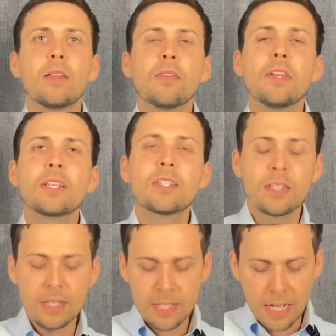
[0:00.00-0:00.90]
this
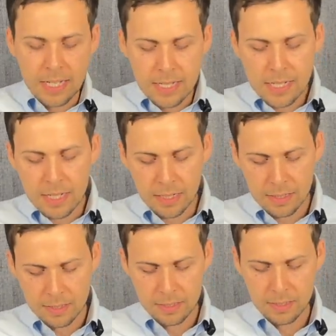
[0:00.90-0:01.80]
this idea
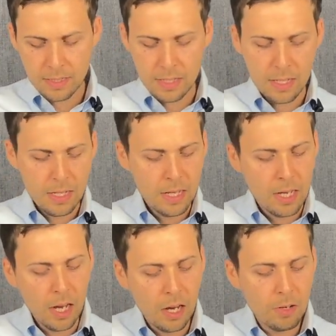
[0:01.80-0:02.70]

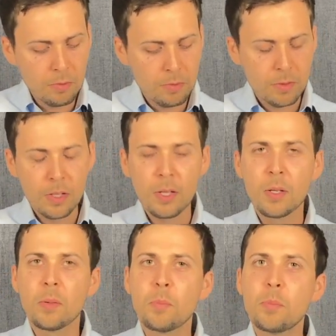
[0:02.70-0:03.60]
of
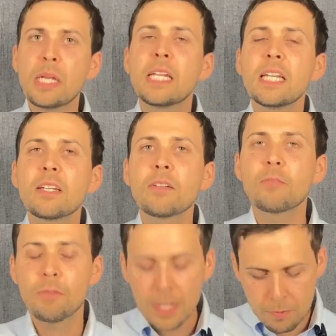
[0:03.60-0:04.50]
being
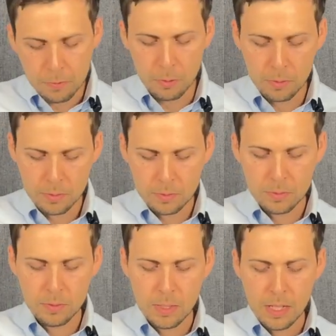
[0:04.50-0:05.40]
faithful
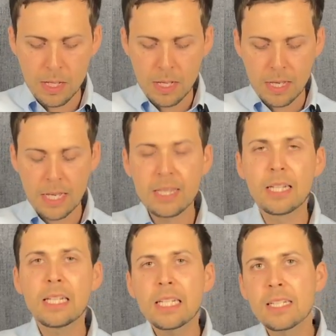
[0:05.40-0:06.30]
in
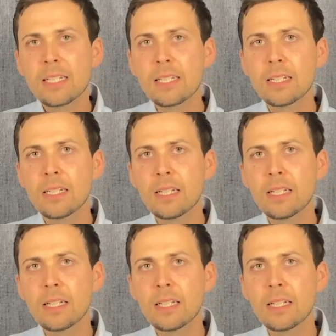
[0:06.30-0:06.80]
the least.